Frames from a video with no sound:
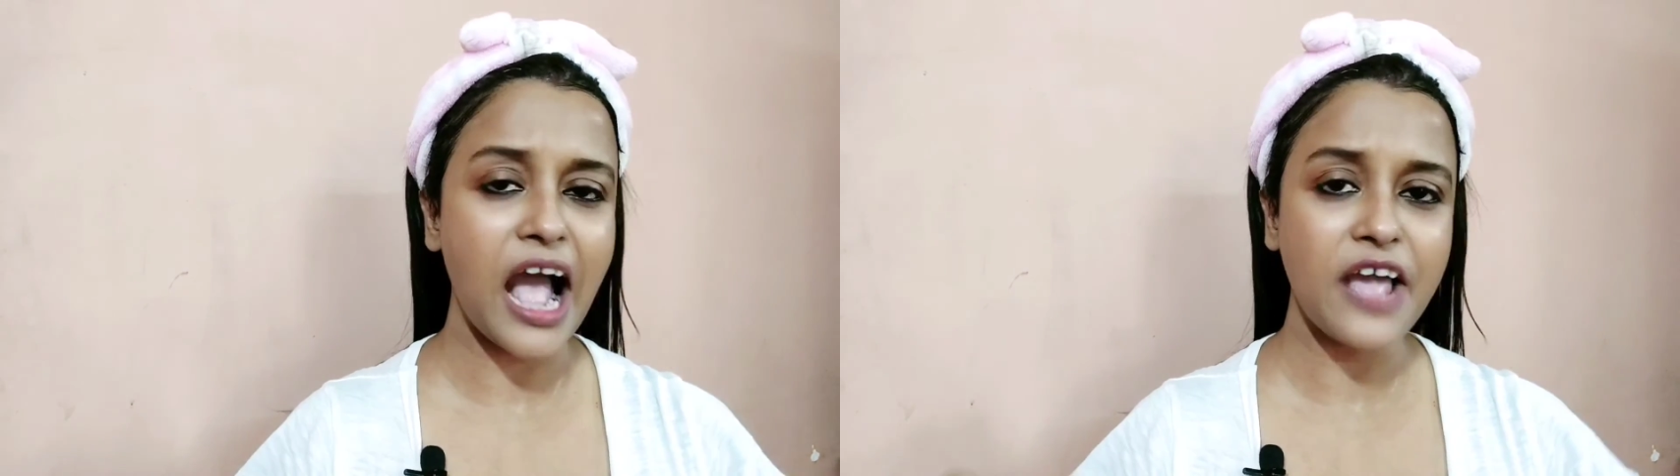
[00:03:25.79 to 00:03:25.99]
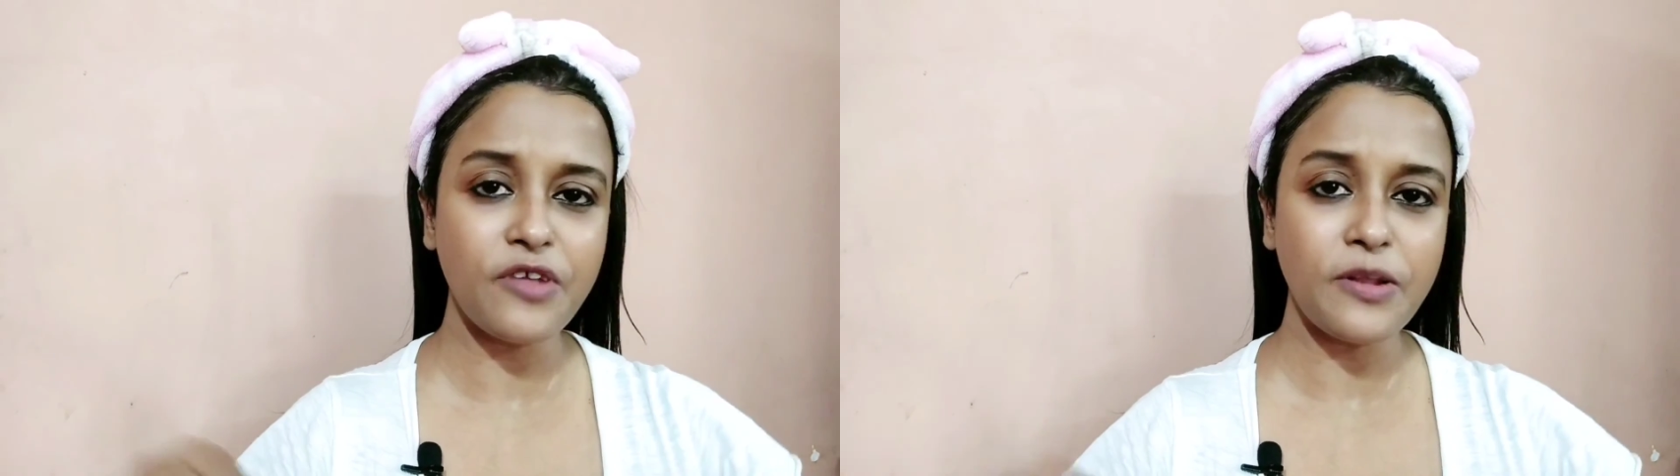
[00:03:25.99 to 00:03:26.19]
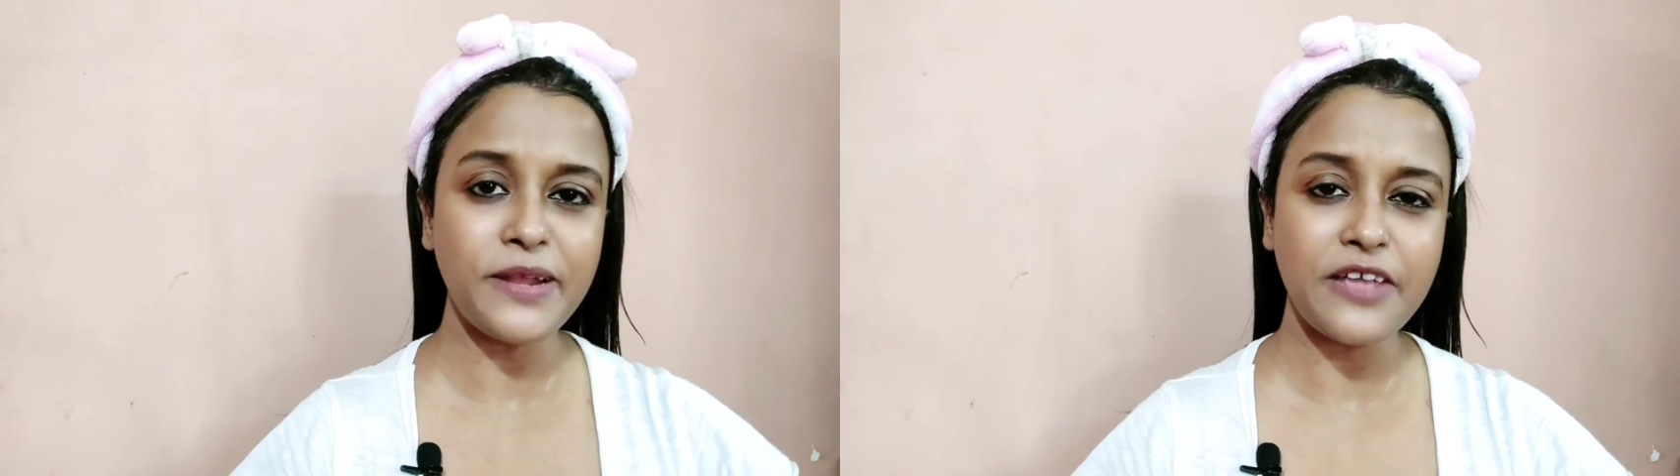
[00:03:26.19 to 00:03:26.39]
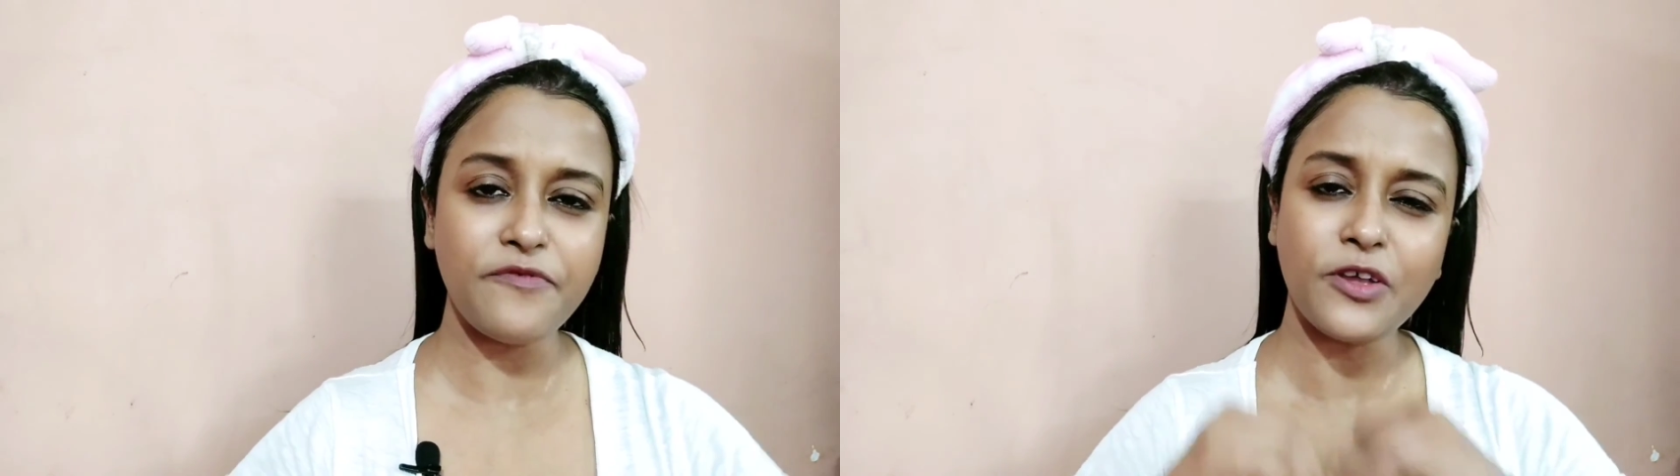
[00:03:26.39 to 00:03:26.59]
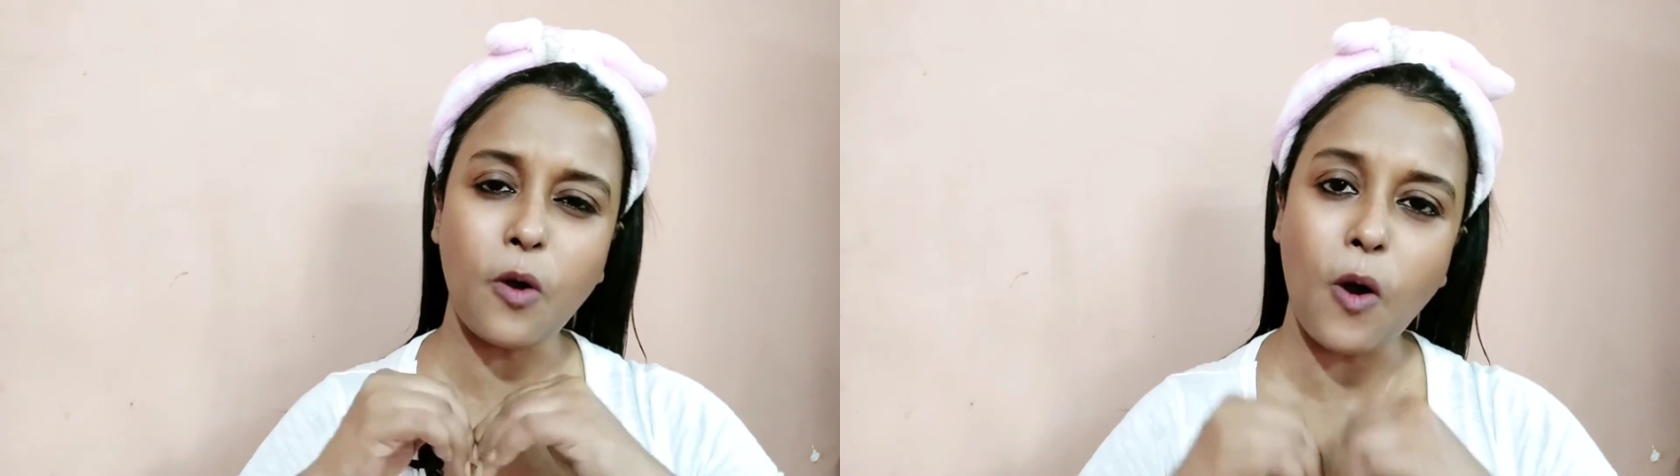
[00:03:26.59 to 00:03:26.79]
I will be
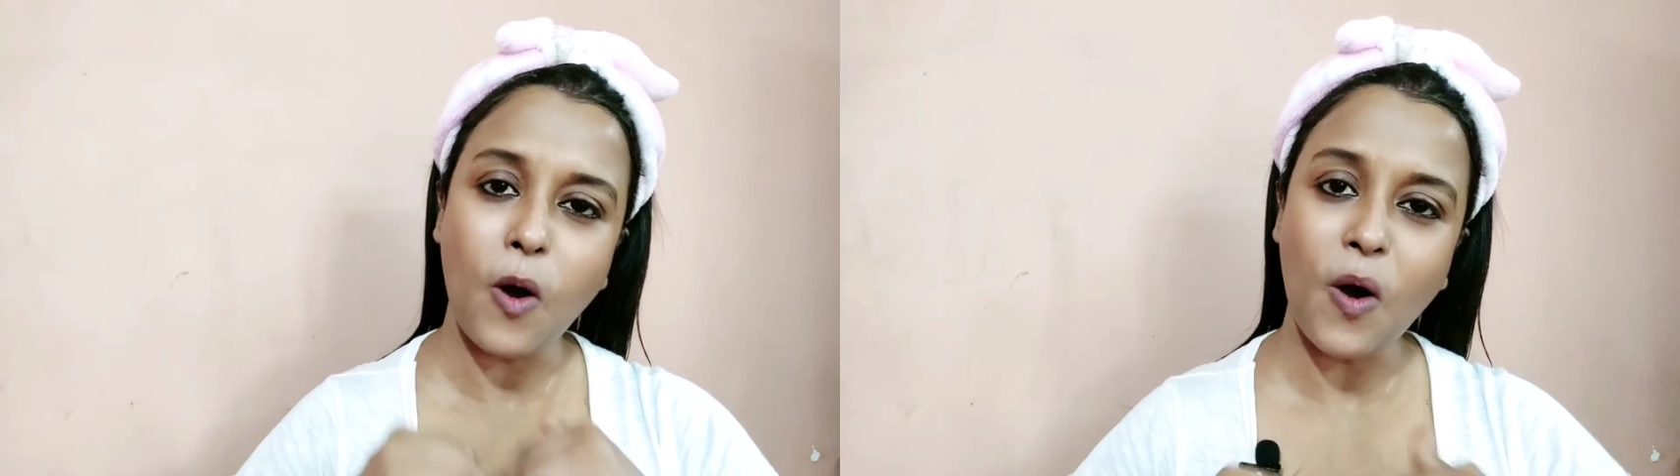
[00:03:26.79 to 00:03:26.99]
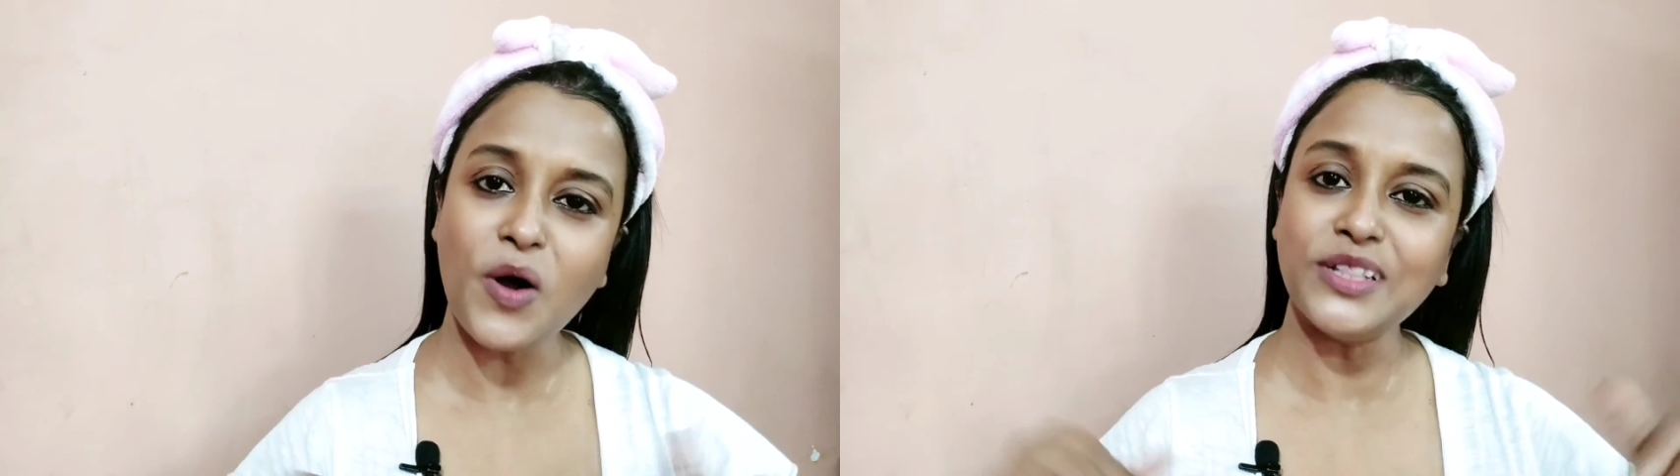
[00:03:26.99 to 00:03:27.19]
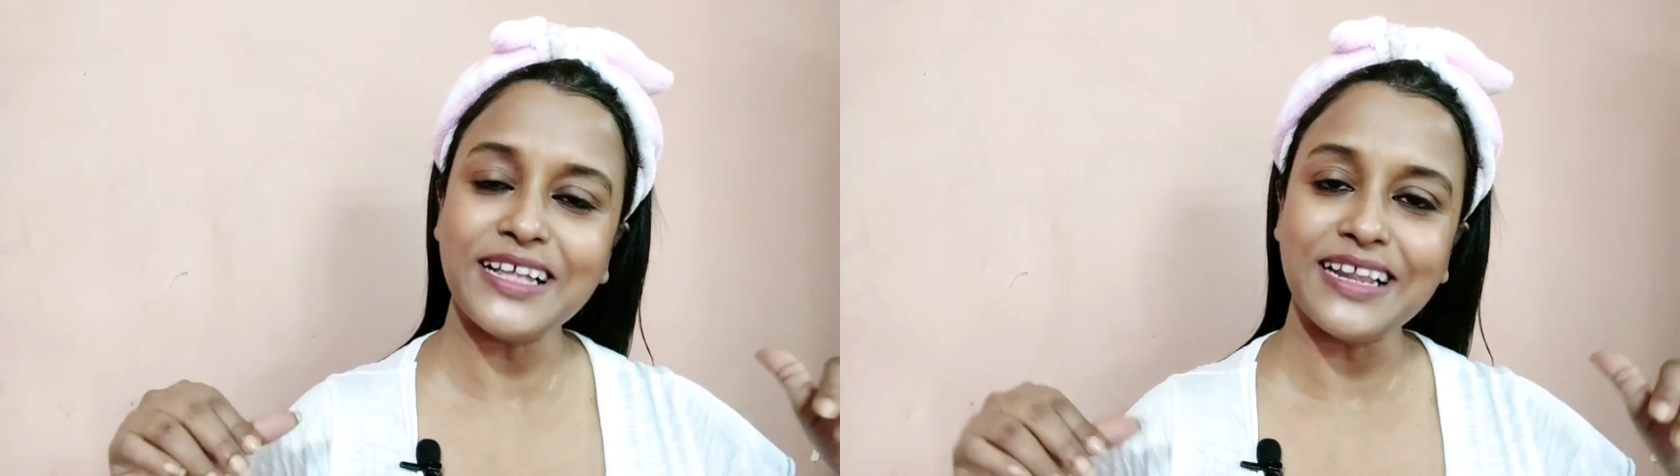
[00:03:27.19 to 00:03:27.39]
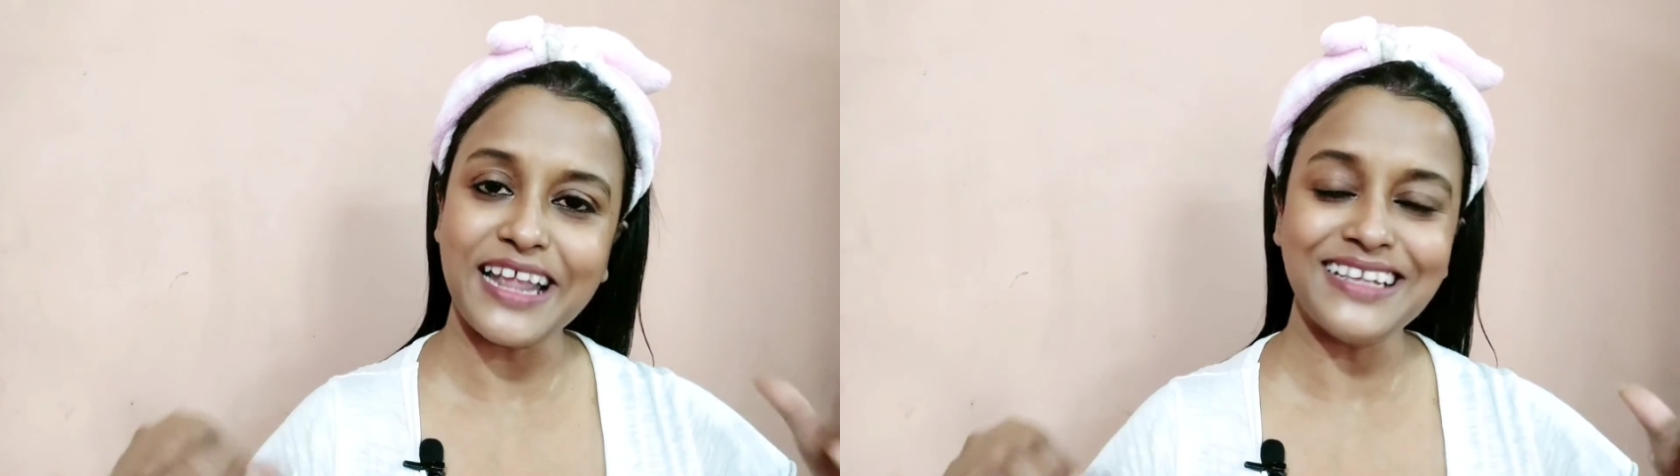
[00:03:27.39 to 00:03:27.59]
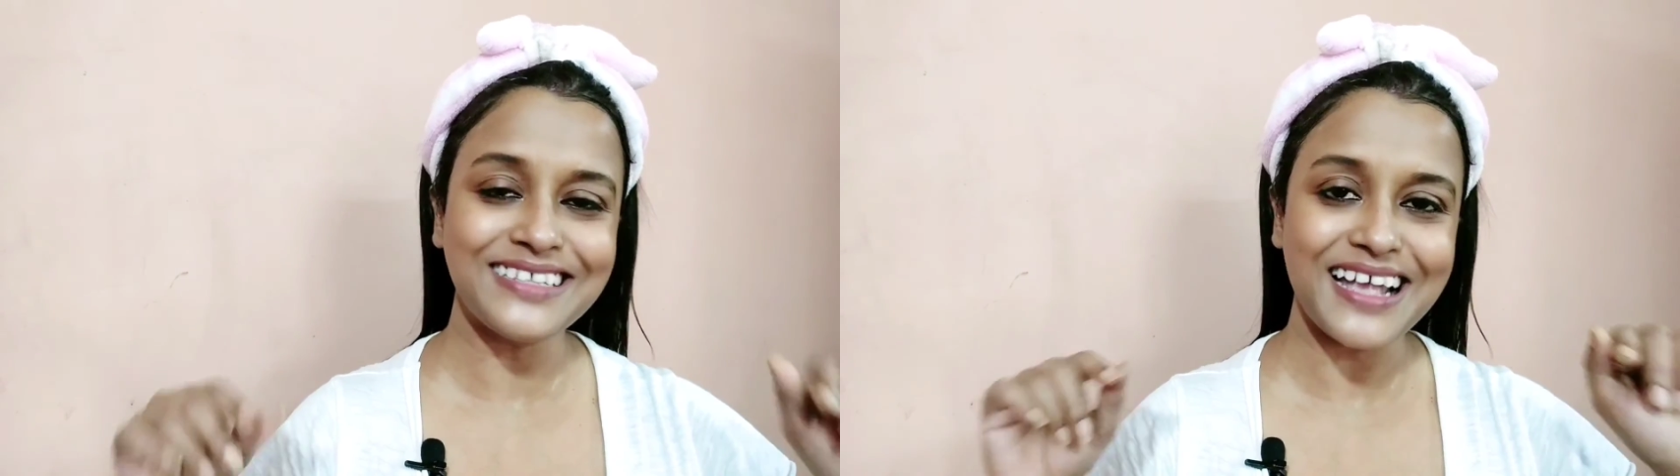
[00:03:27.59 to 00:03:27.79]
leaving all the
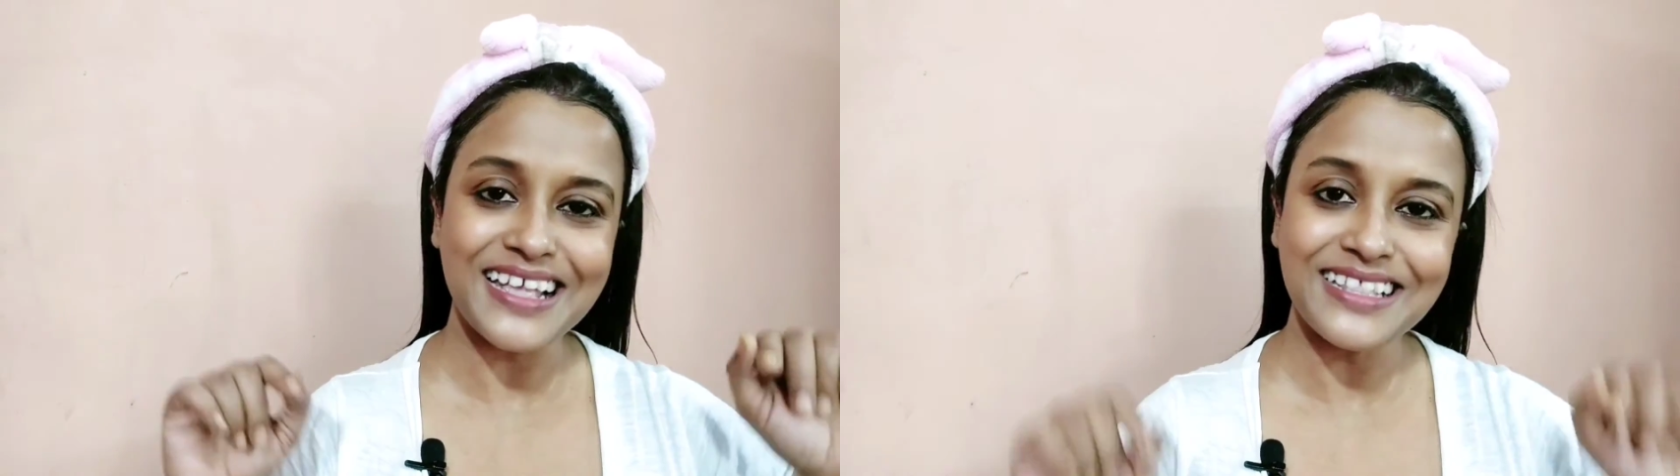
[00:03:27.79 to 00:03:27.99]
links